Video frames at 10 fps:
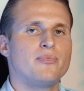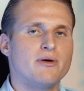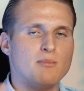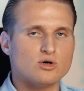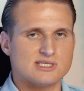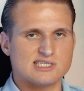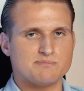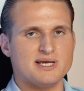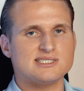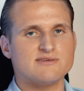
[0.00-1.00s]
The most
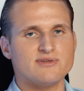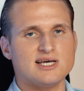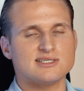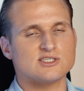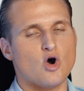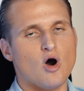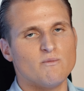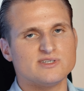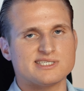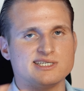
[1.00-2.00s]
expensive land is
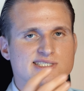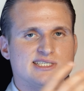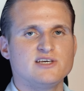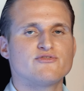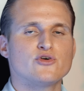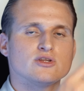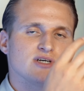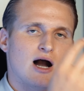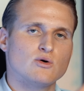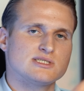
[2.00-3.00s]
obviously seafront
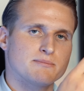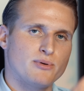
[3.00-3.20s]
housing